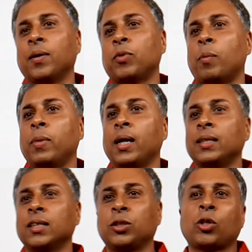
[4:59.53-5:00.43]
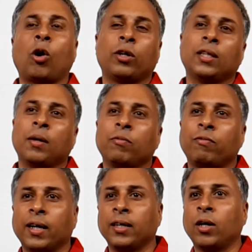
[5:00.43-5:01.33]
Normally, I just talk to them,
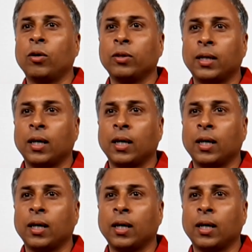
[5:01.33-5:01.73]
find out